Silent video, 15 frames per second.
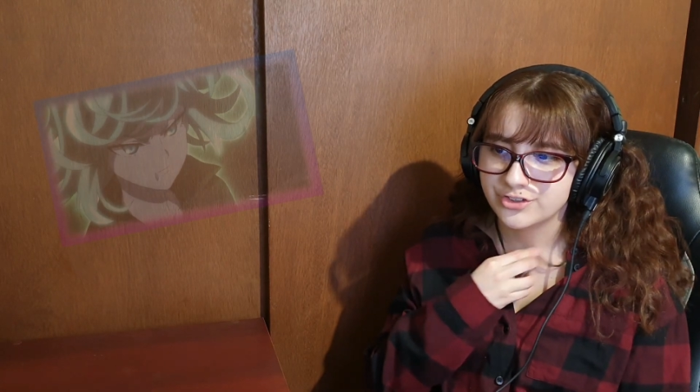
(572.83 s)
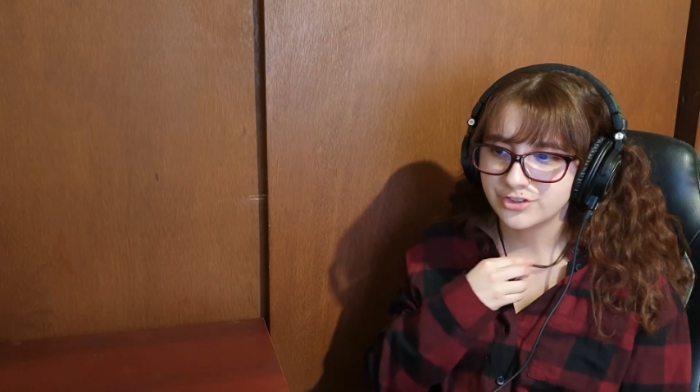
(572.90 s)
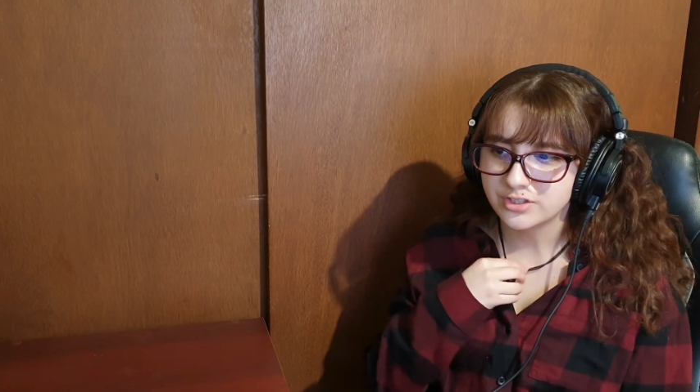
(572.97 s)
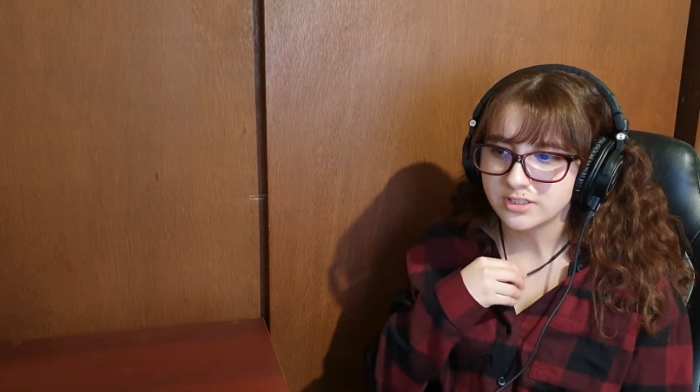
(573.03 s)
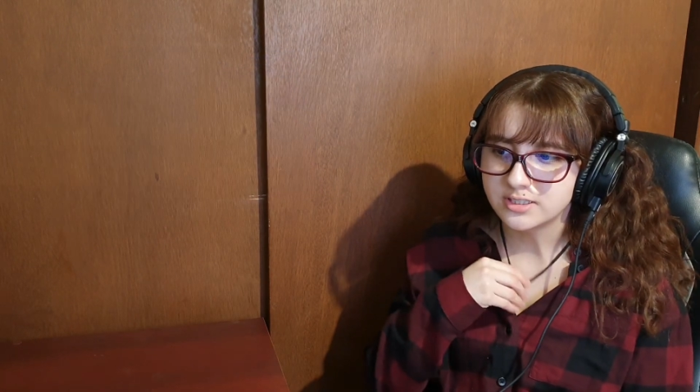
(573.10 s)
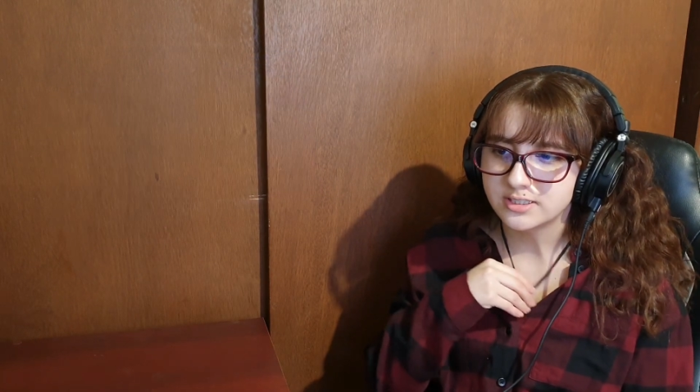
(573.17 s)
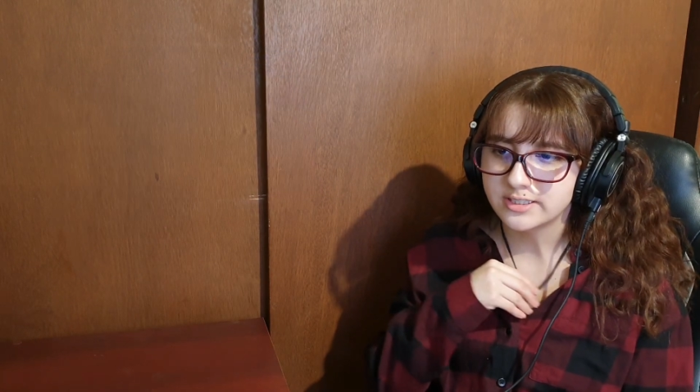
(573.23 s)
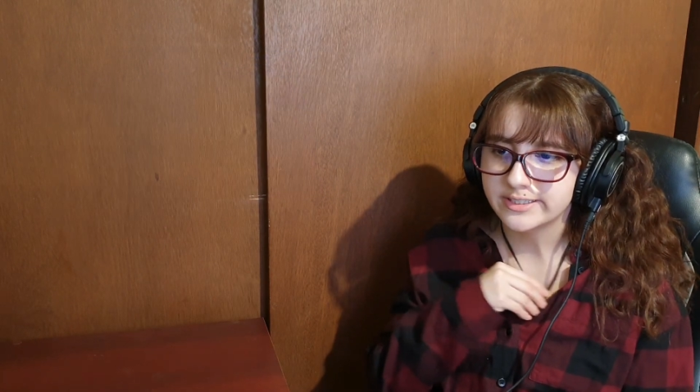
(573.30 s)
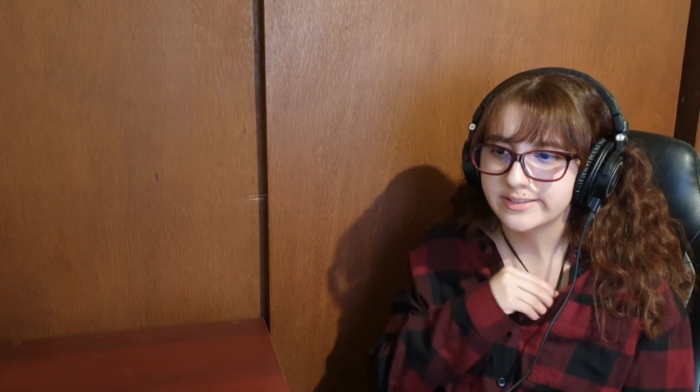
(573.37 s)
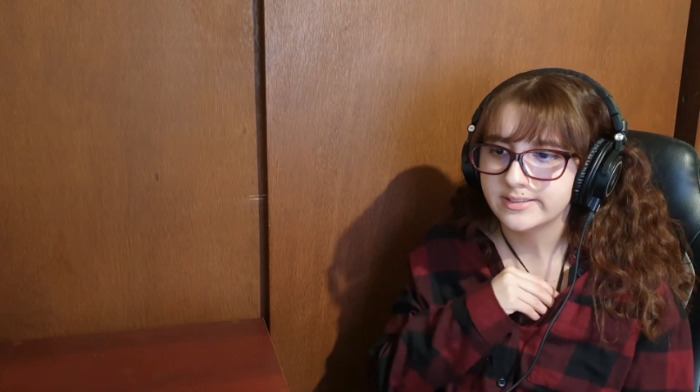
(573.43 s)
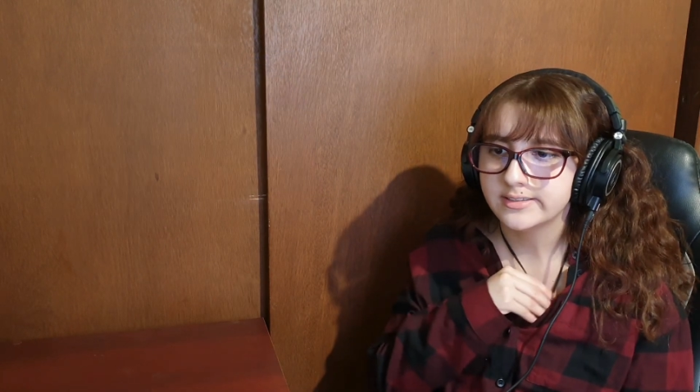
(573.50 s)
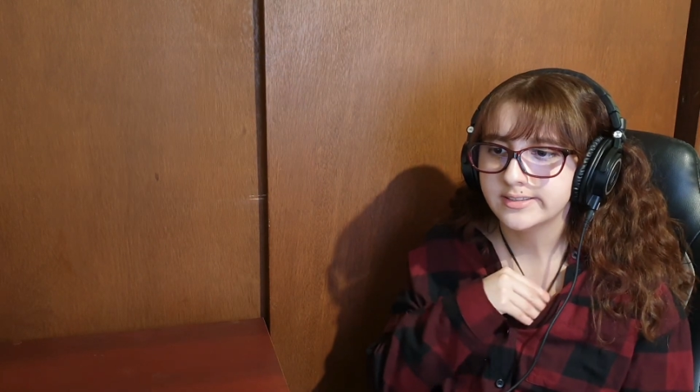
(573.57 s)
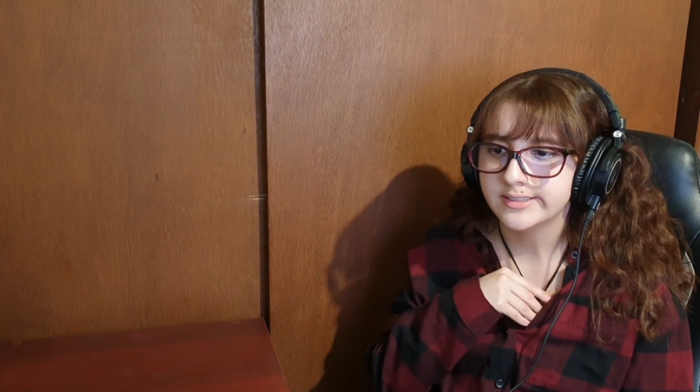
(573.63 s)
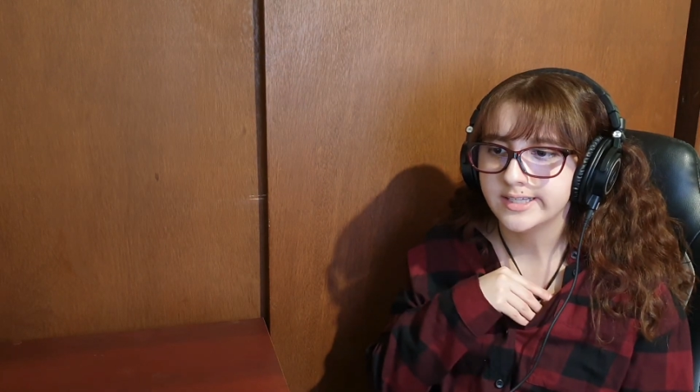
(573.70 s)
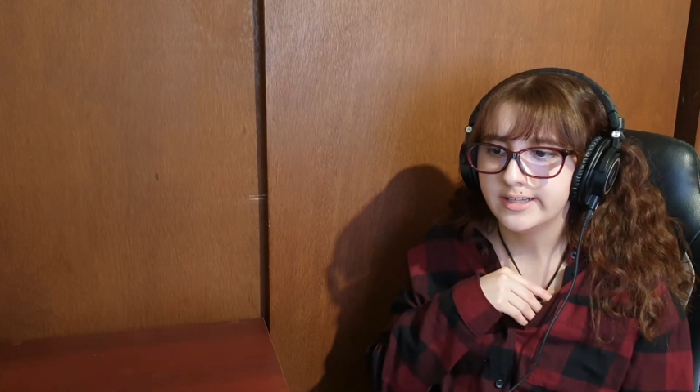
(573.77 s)
She's
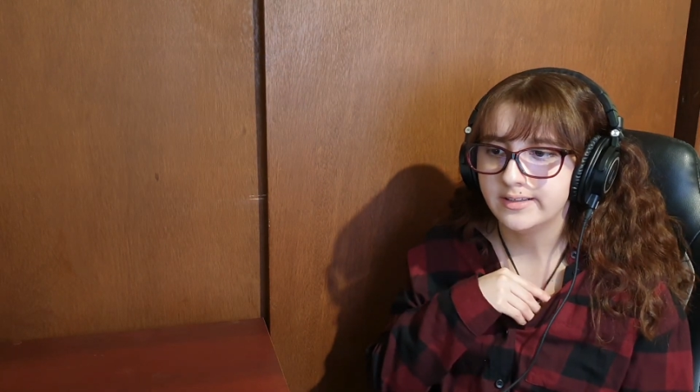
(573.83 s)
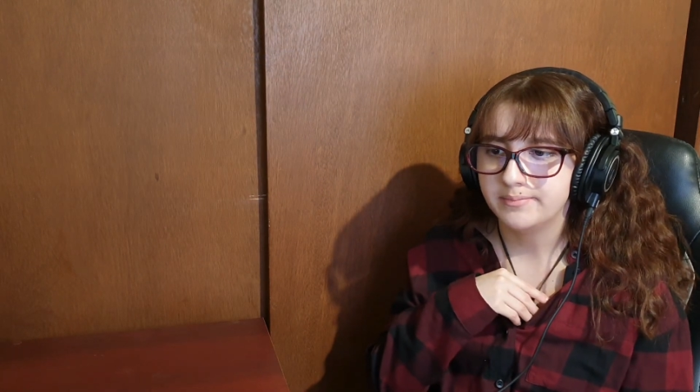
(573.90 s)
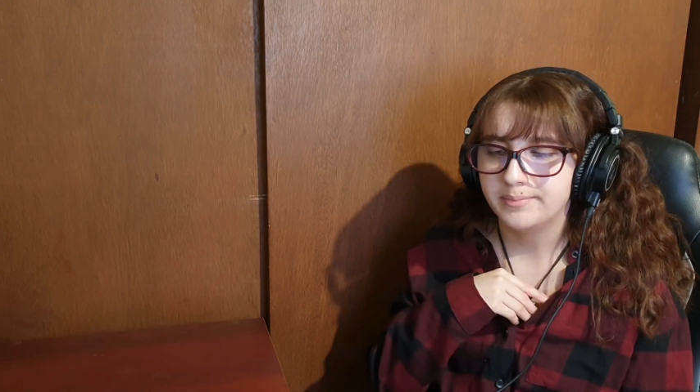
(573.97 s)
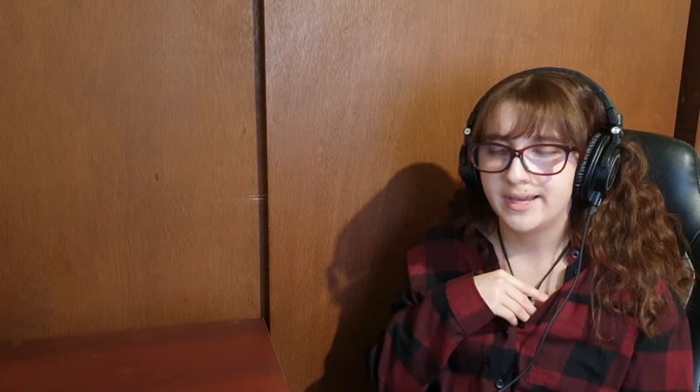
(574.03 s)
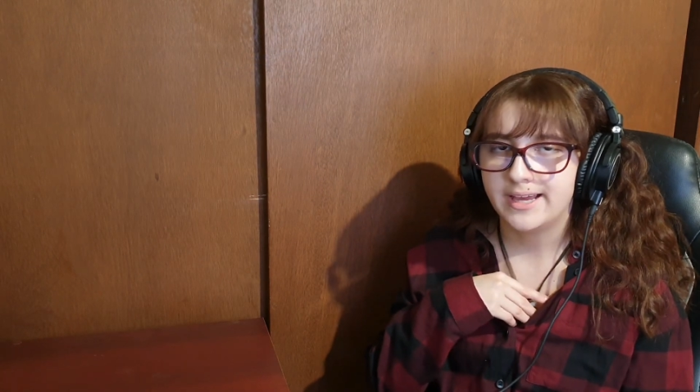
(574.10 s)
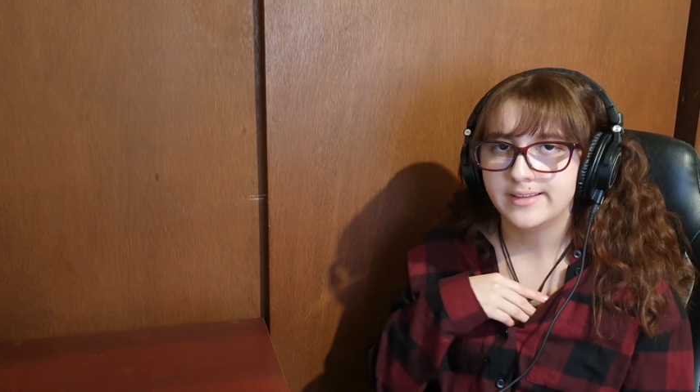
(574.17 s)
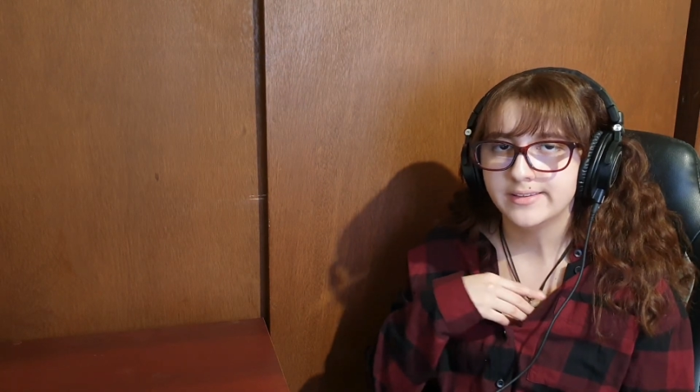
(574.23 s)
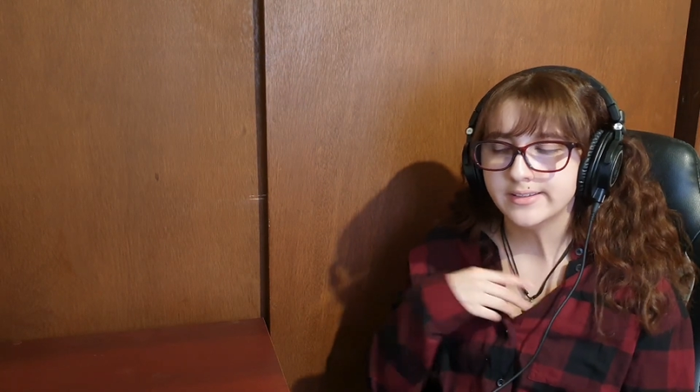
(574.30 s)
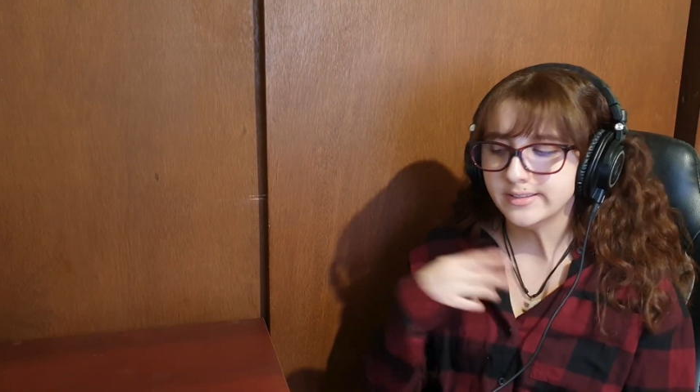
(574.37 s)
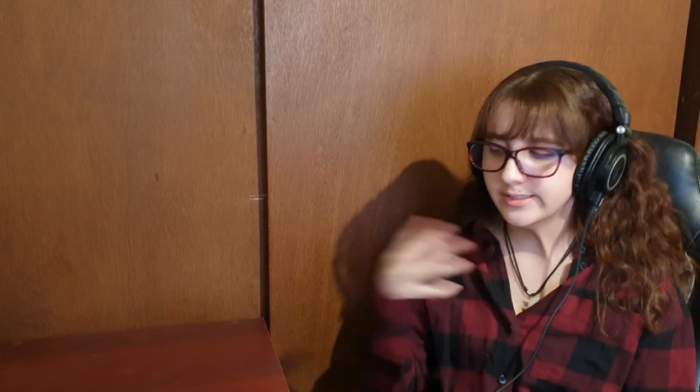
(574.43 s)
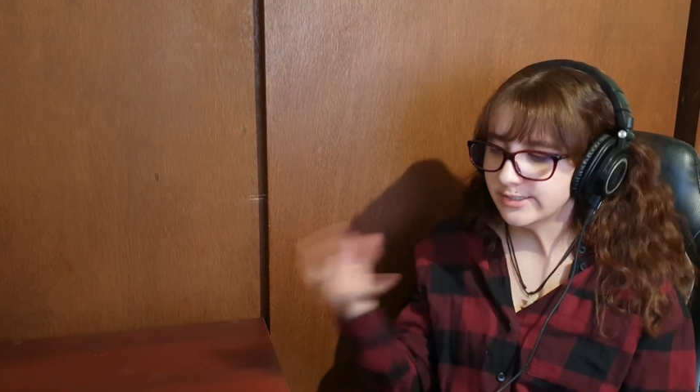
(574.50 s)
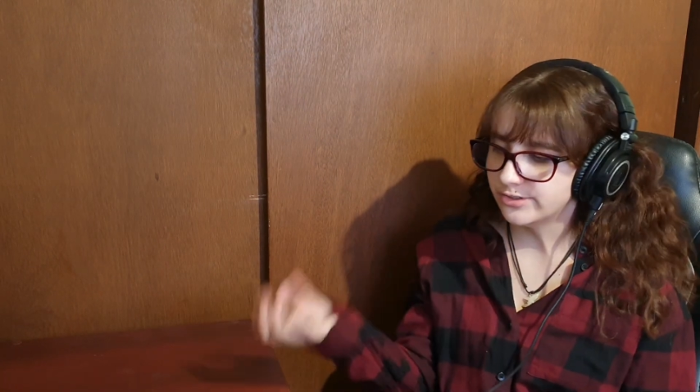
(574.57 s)
like telepathic,